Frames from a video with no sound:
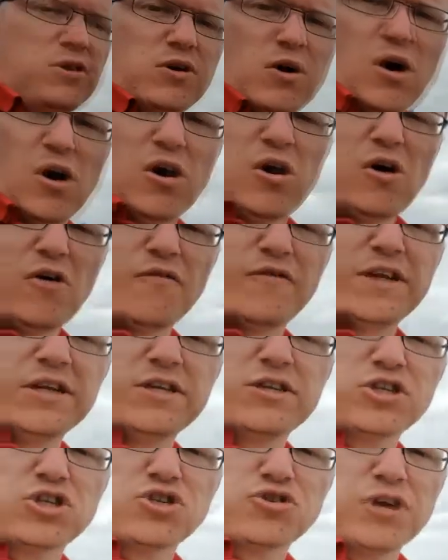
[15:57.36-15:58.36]
got a lot of
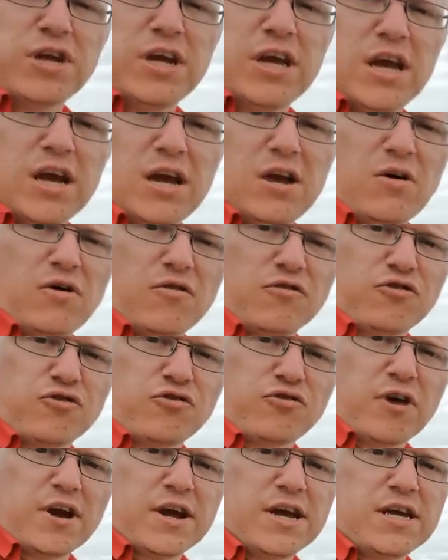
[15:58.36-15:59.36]
industry here, a lot of
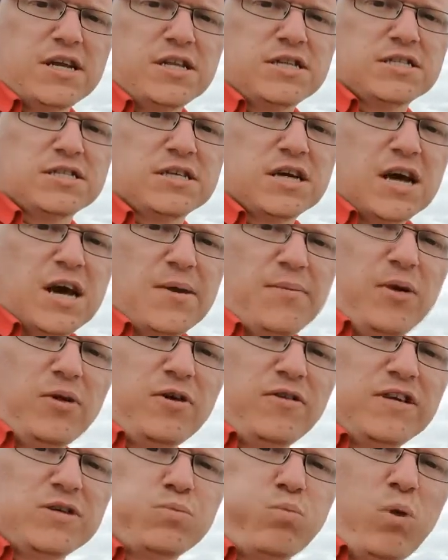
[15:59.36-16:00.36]
cranes. But look
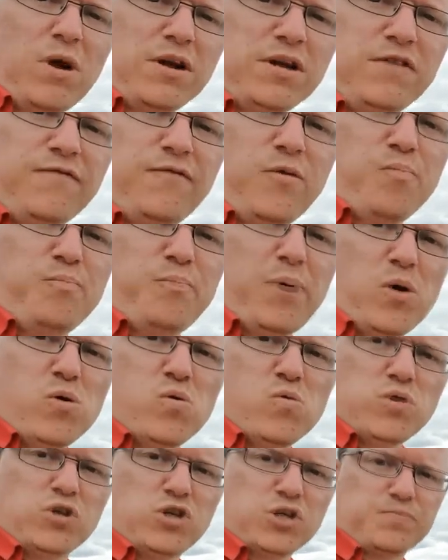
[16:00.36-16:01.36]
at this wonderful
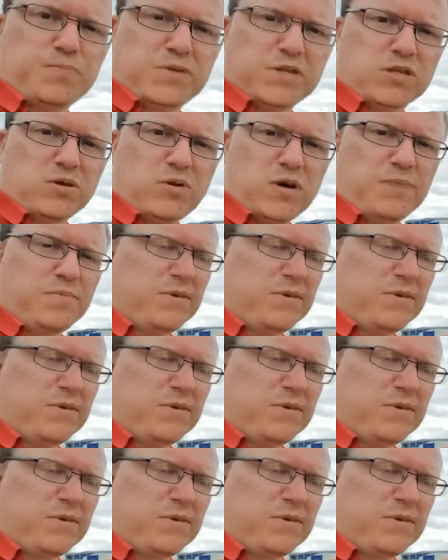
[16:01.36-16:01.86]
boat just beside me.